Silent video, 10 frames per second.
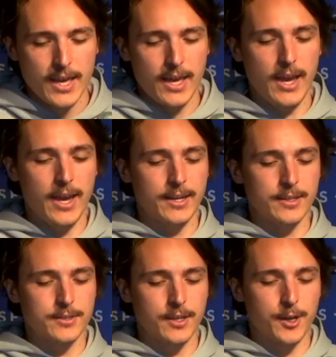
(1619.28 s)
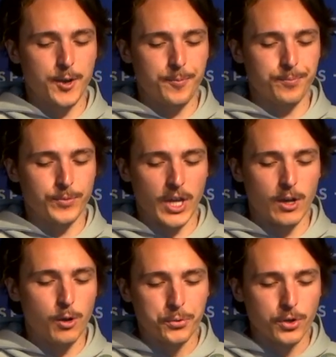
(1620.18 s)
And yeah,
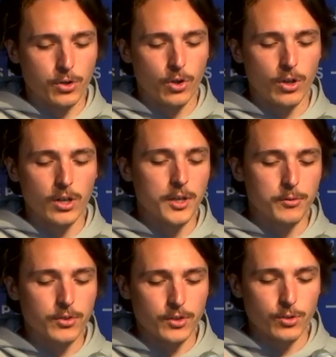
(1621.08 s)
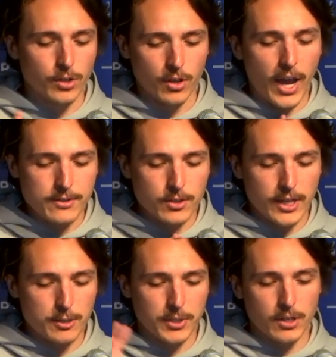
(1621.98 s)
our protocol is not isolated, but it